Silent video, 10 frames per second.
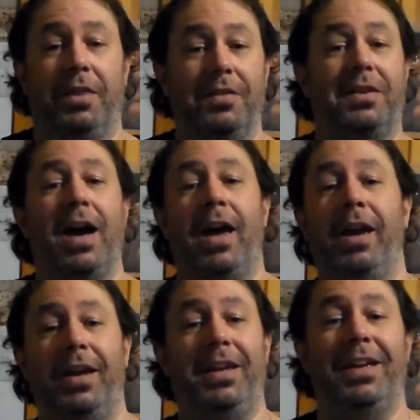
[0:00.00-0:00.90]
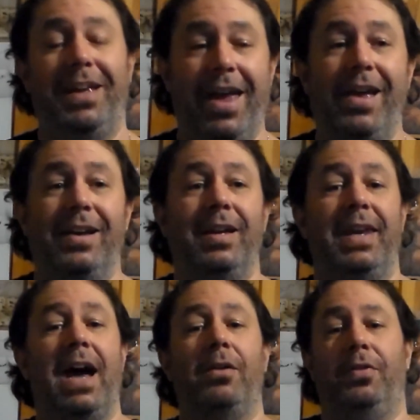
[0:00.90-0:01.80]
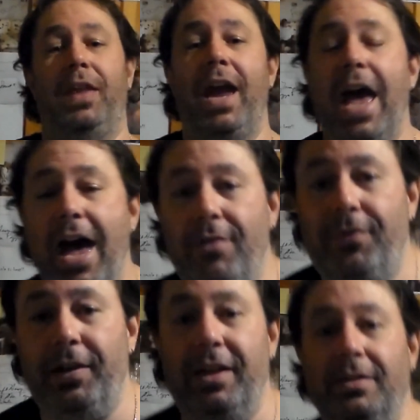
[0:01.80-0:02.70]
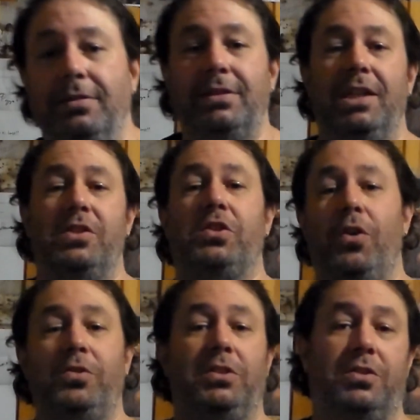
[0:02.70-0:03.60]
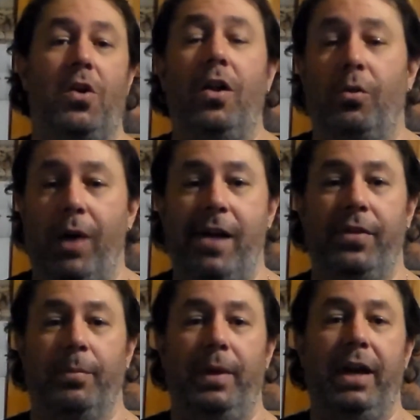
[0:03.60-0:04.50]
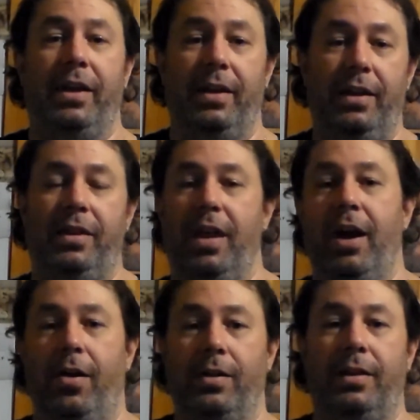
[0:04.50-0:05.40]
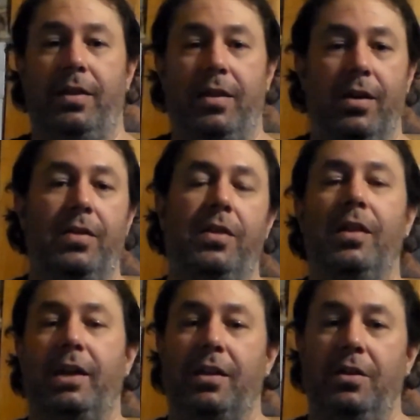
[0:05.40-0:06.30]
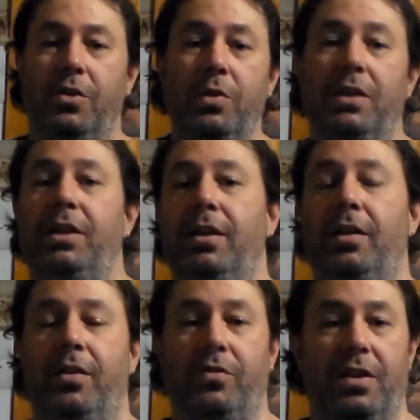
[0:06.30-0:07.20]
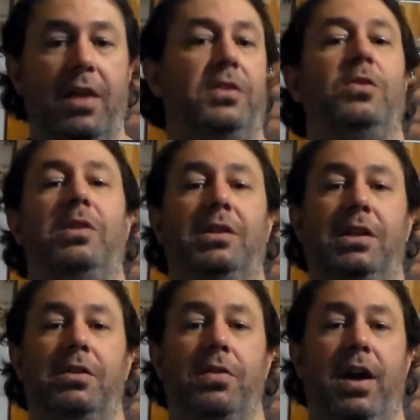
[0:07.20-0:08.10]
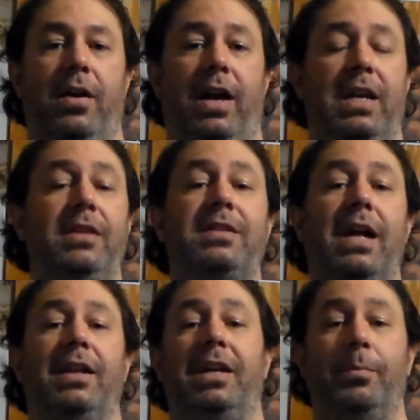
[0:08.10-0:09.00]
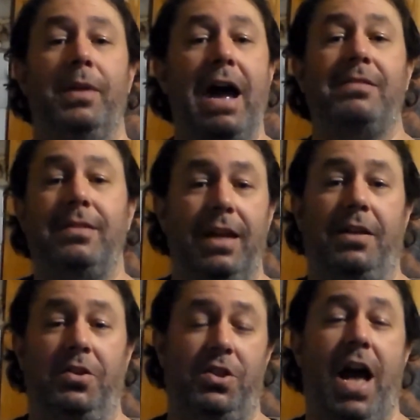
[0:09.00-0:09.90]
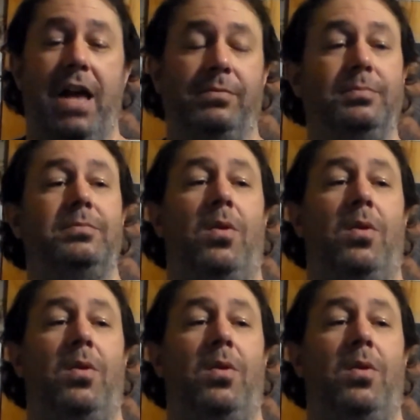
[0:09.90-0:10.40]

this guy, now they have insurgents all around them, and they're like the unit lead. There's another unit leader there, and he's telling him not to take the shot.